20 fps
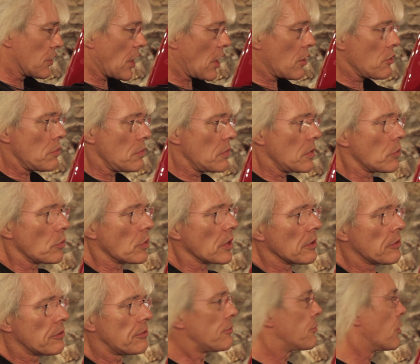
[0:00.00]
dome
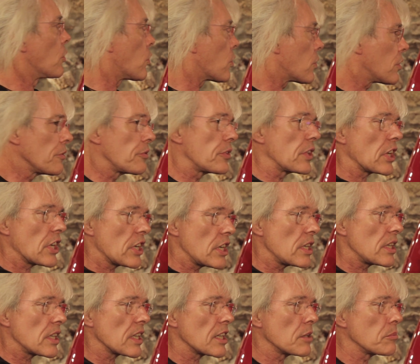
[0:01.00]
with four of the
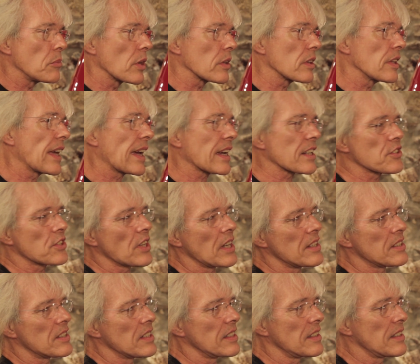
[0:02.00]
earlier model
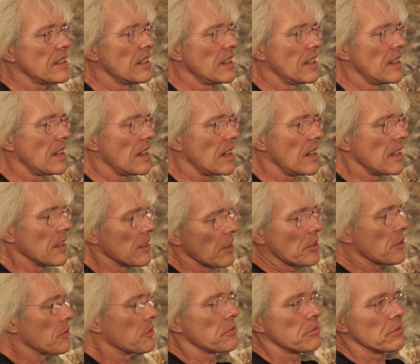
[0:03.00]
Axjets in, a
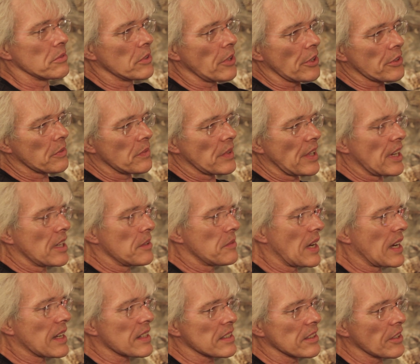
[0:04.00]
lot of live
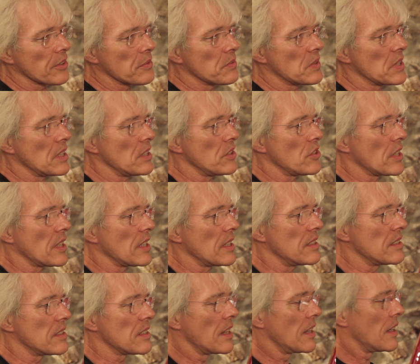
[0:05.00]
acts, a lot of
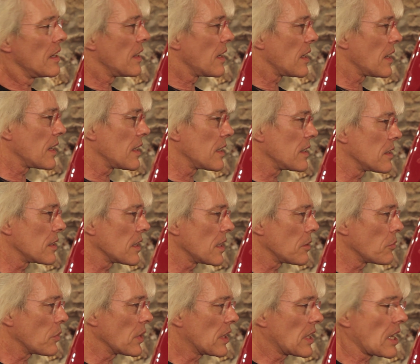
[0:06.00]
DJs.
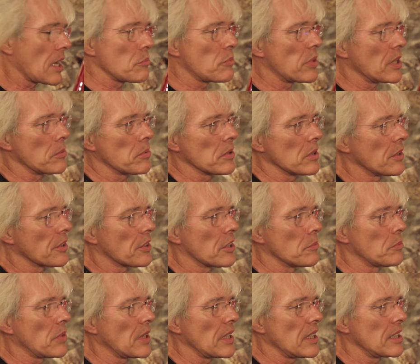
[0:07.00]
And we kept people
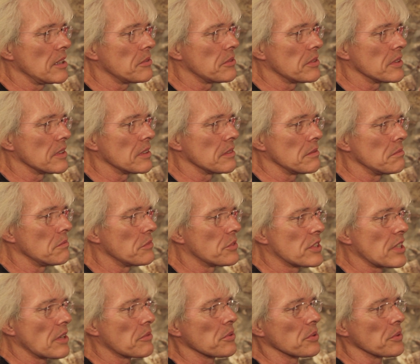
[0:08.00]
occupied for
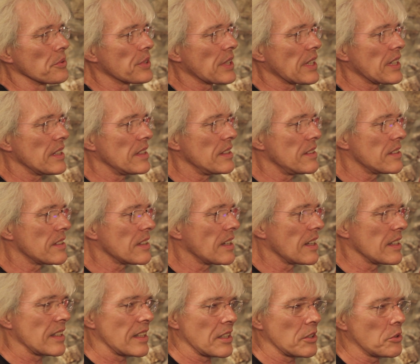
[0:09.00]
several days
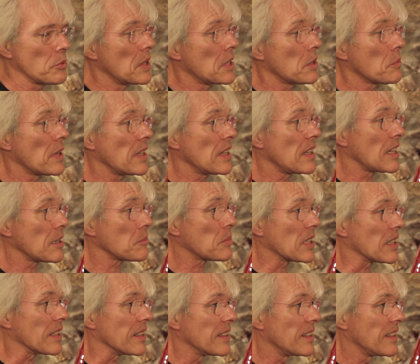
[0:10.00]
and they all went away
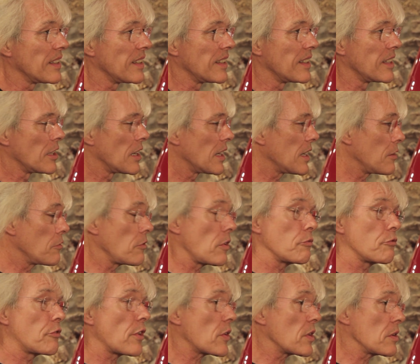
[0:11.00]
happy.
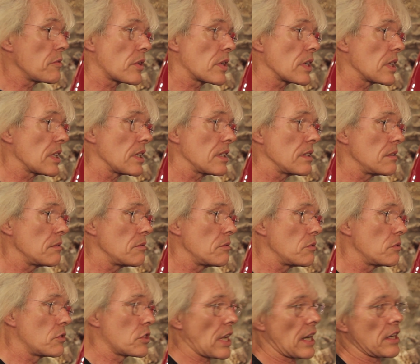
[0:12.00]
Very, very
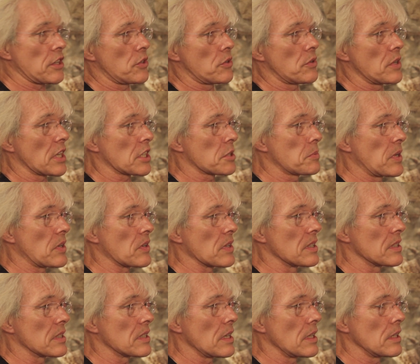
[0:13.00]
salutary
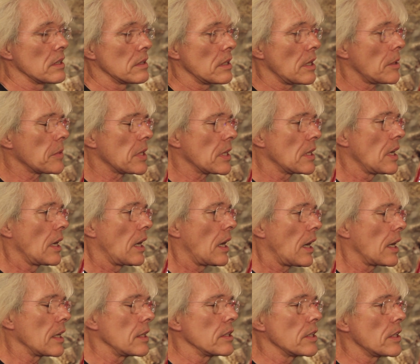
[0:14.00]
experience. I mean,
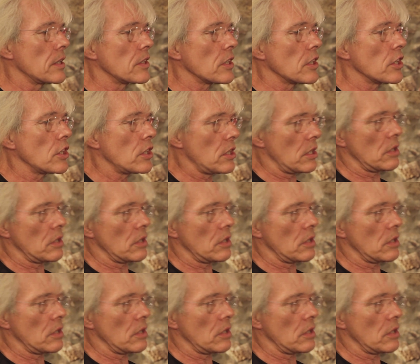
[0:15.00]
I learned a